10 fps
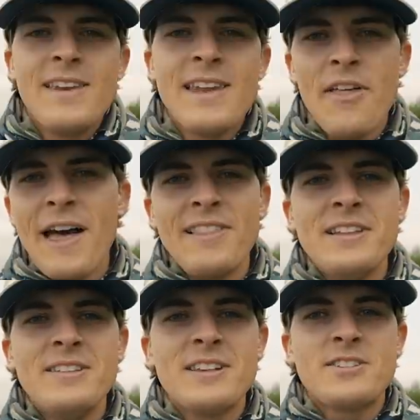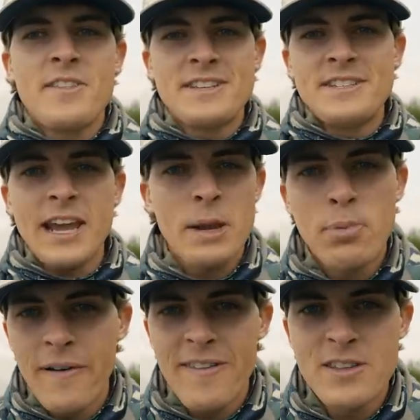Now that leads us to the second
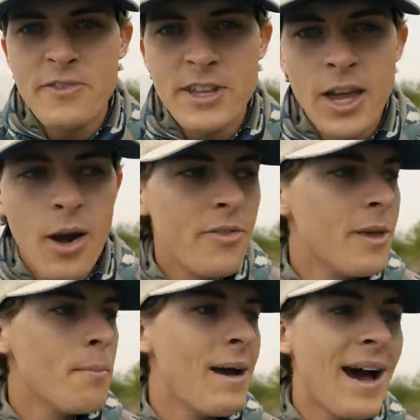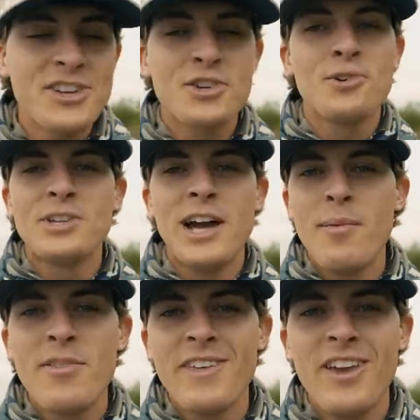part of this video, the magical
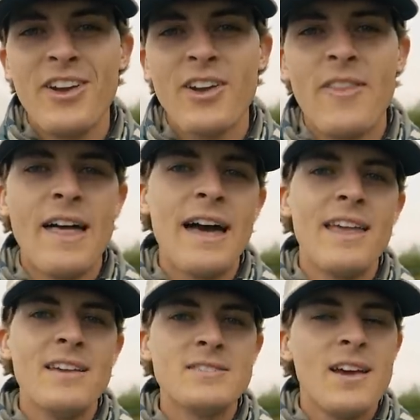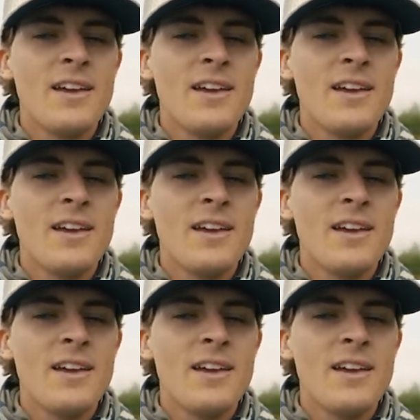time of the year, and that is